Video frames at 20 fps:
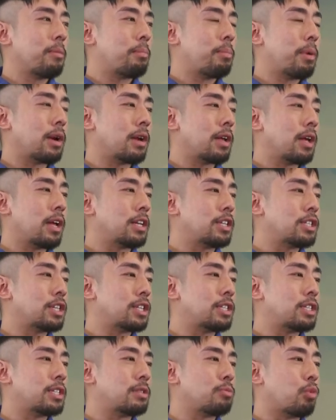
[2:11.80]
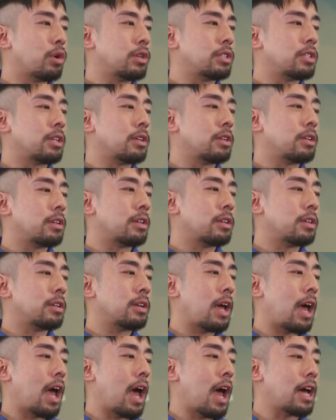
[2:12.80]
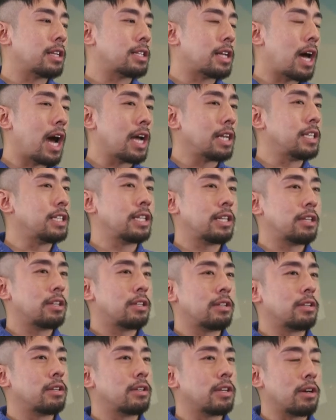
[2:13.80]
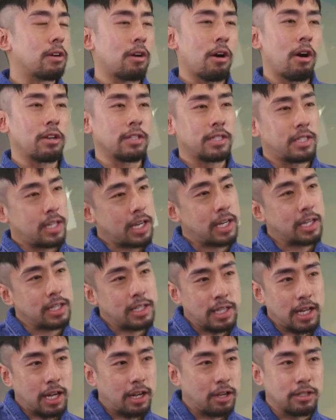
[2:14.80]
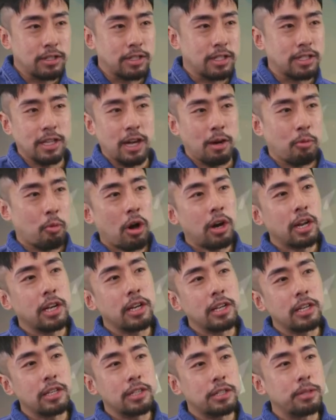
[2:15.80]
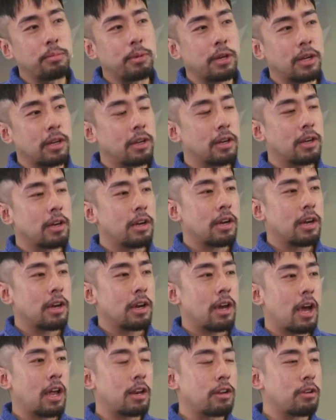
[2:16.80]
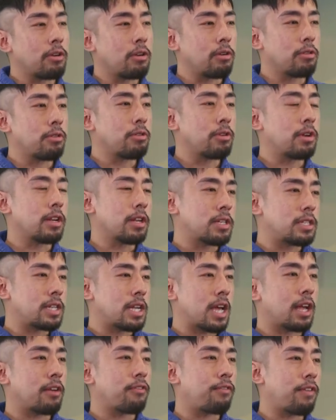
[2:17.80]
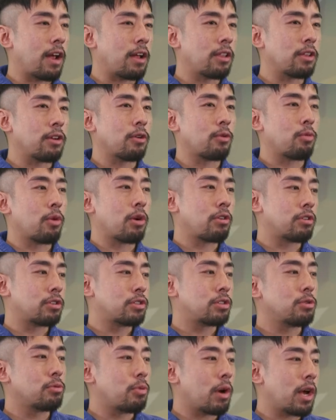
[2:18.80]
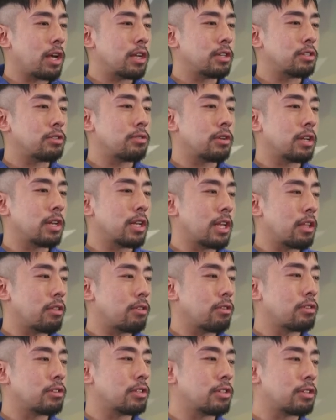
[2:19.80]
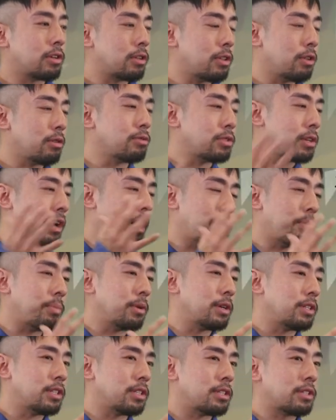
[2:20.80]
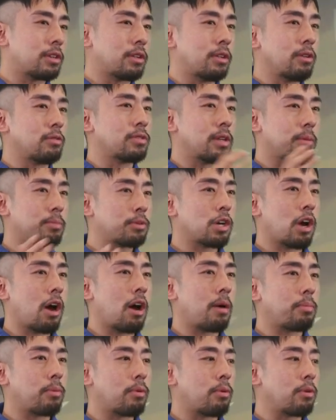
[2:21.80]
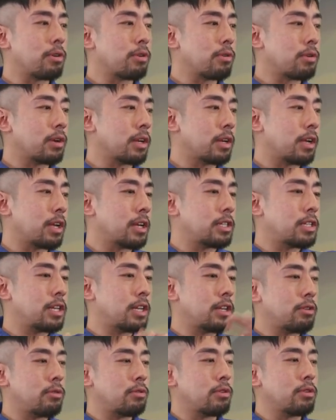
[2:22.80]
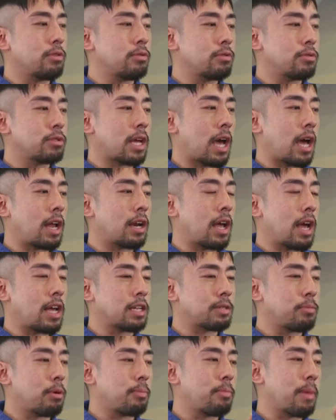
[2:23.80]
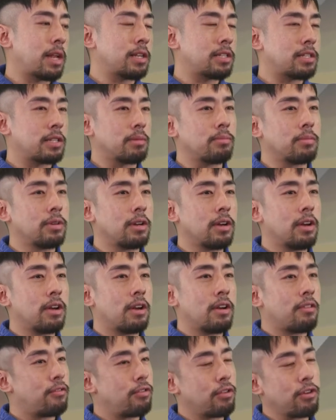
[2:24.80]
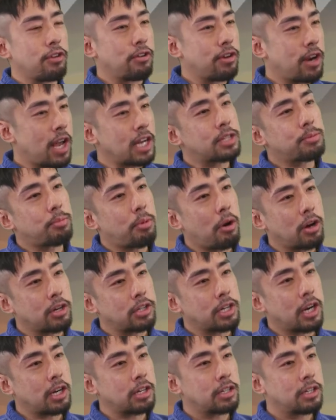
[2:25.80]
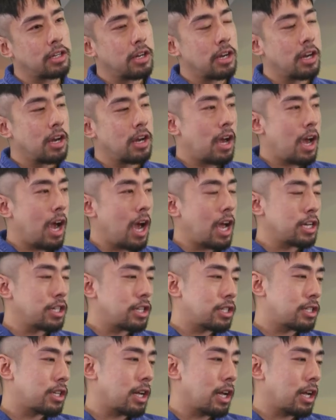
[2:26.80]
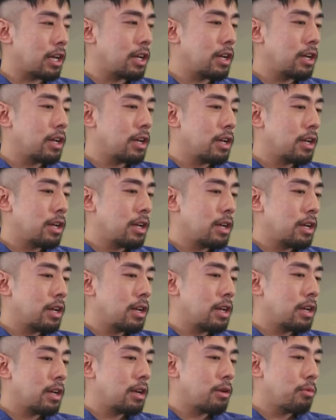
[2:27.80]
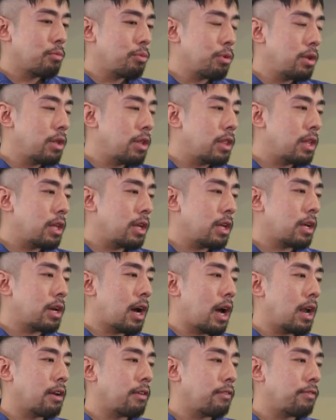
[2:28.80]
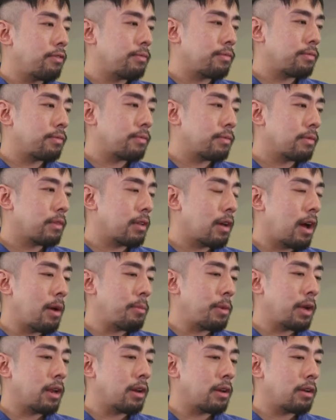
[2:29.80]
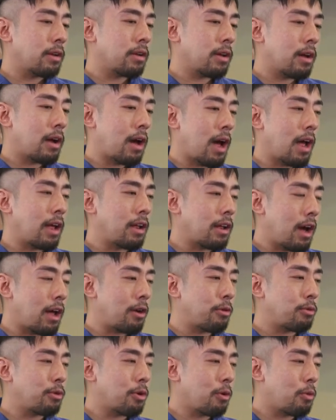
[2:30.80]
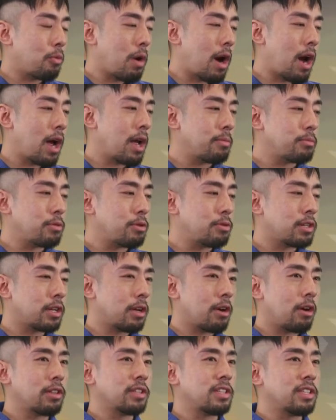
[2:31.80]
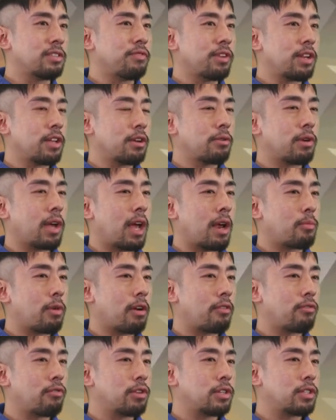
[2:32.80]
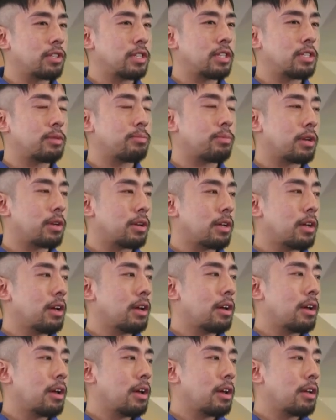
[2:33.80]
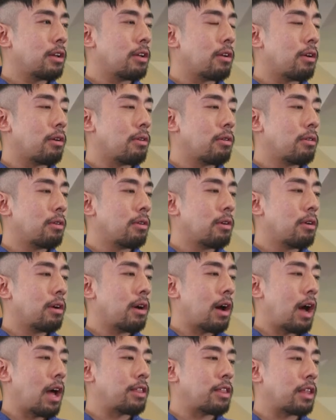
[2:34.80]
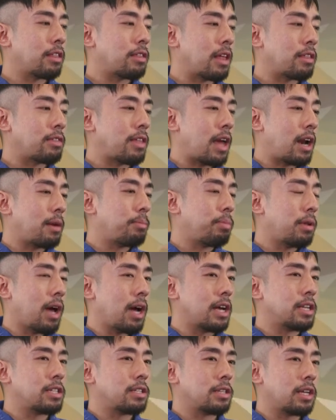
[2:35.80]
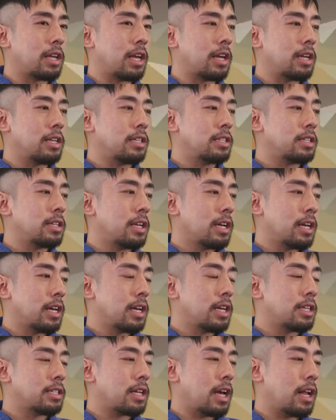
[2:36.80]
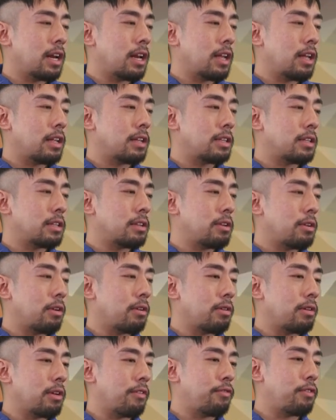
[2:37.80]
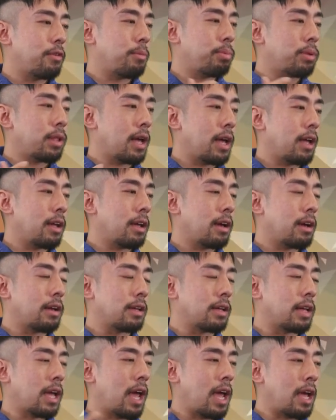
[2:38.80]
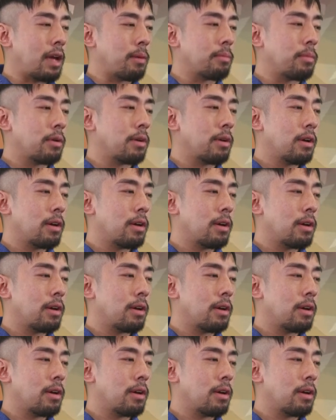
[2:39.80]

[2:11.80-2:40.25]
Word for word: but it just wasn't as ideal on ticket sales as I wanted it to be. And you know, you could take failure one or two ways. You can either just close up and just close up shop, or you can continue and use that as momentum for your next project. And just like really kind of, I mean, I, I don't know why I'm using all these video game references, but you know, I think that that applies to kids is that, you know, if you play a game,